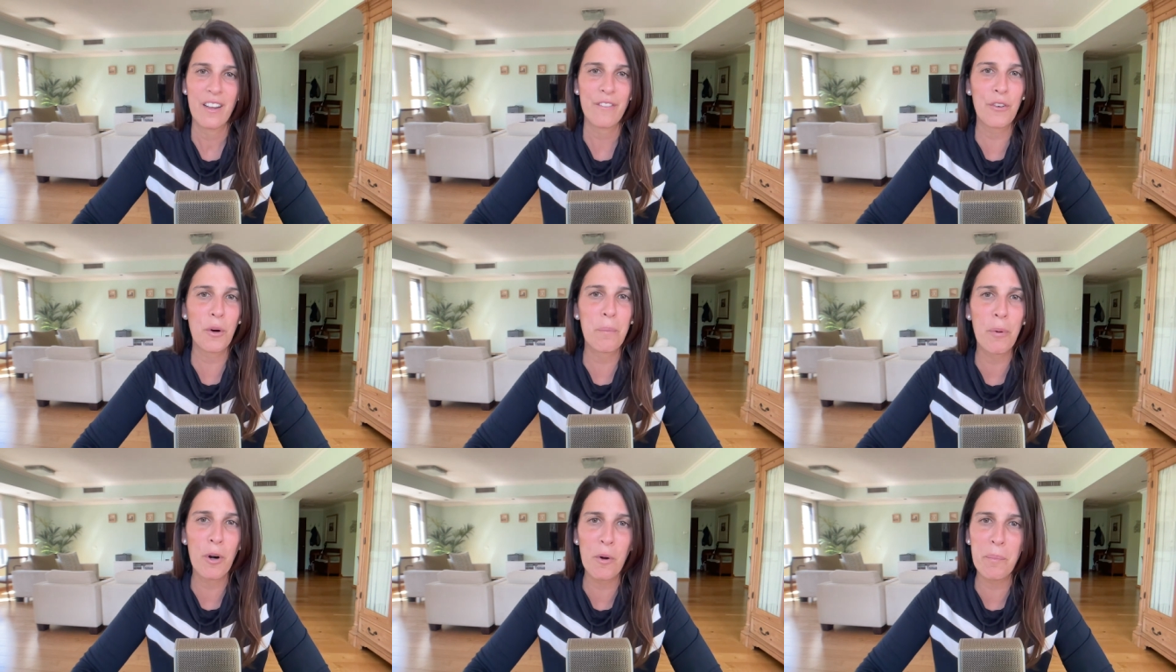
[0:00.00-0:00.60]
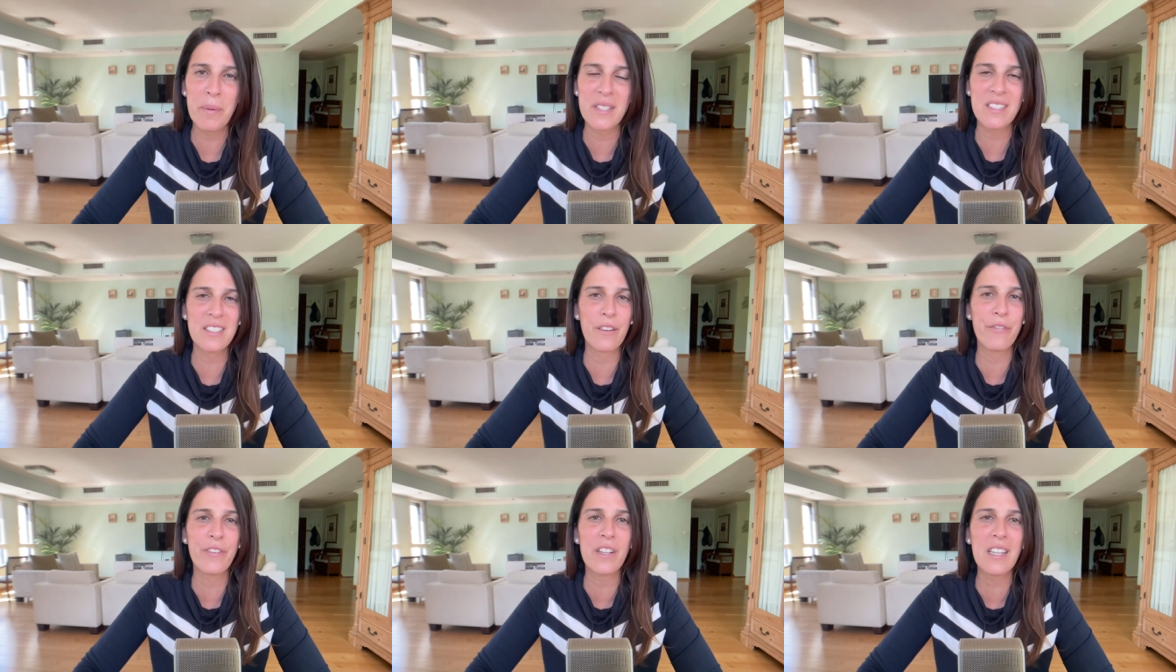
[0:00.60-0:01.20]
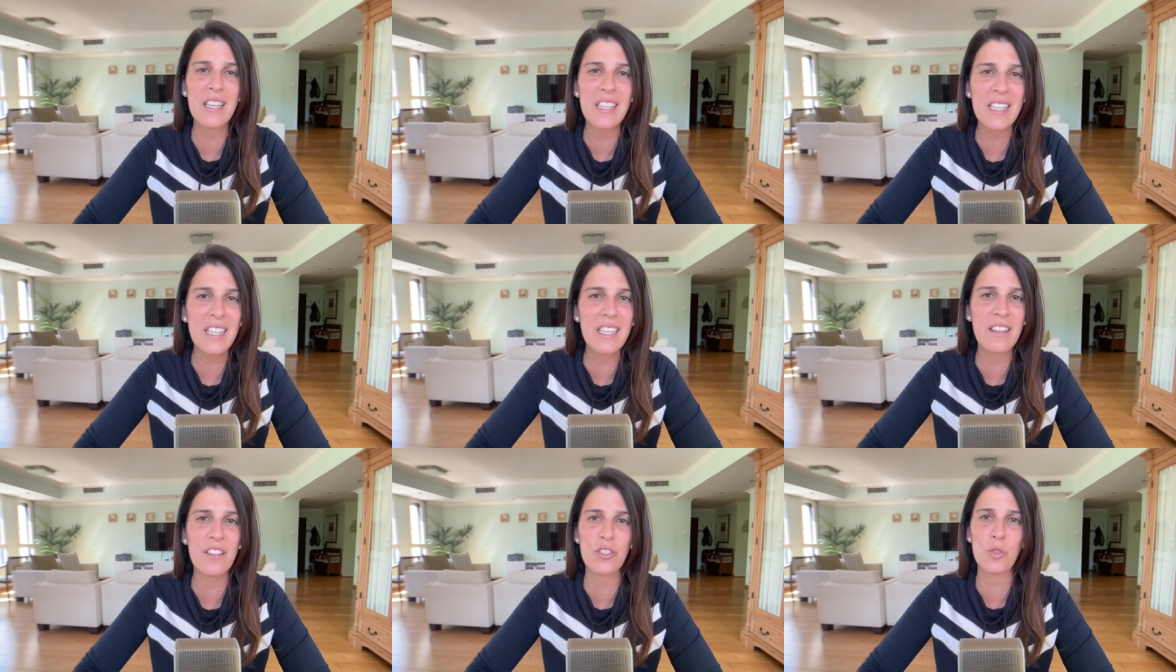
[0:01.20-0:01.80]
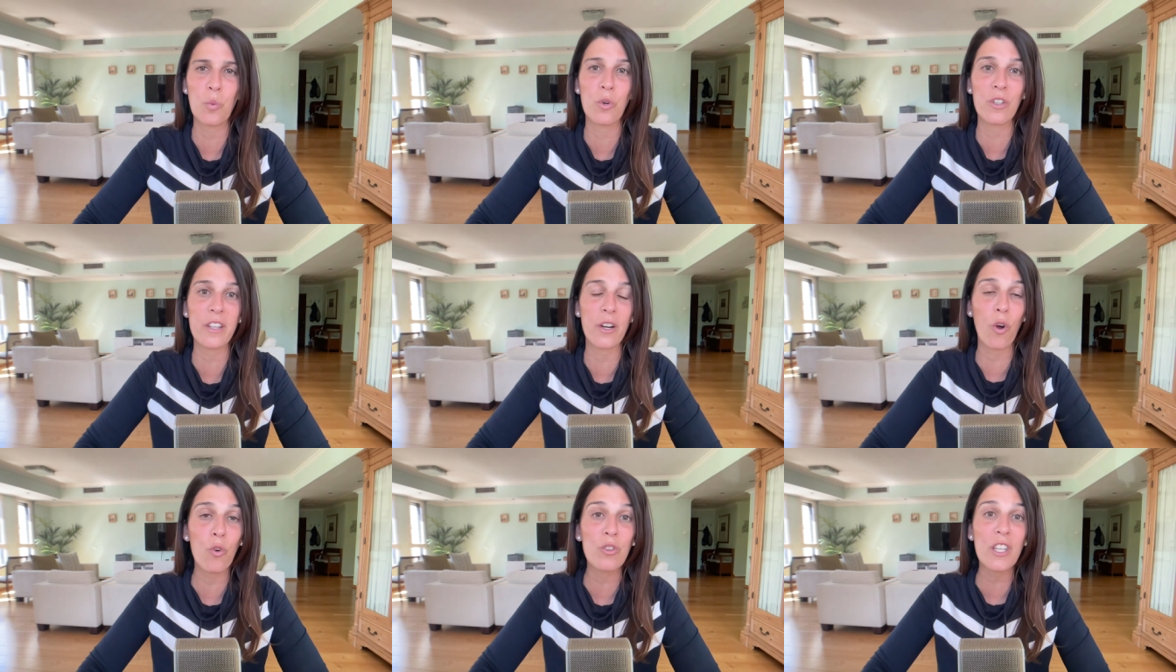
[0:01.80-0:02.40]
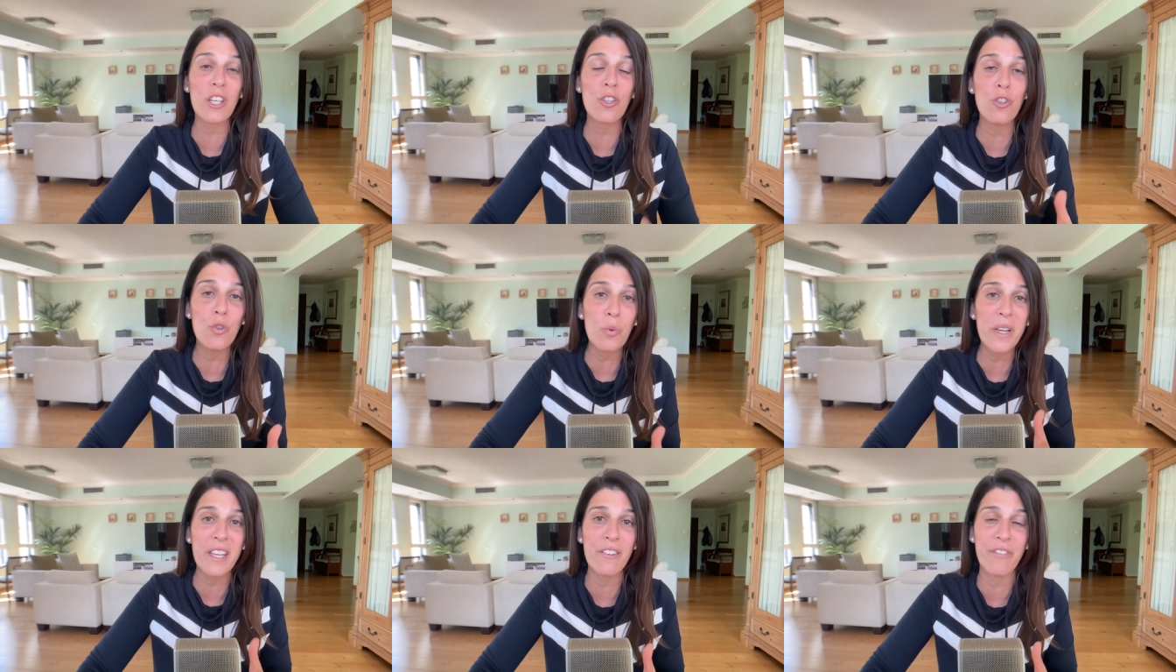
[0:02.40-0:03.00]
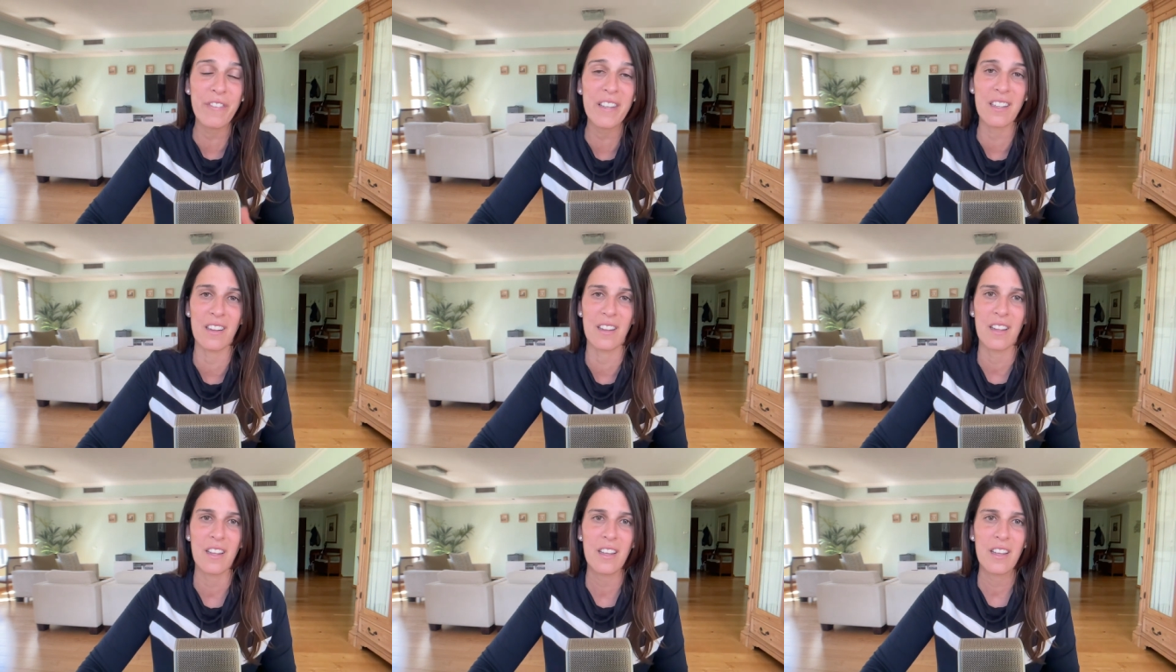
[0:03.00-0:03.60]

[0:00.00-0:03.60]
for a purpose, to fill a need in this world that only you can fill.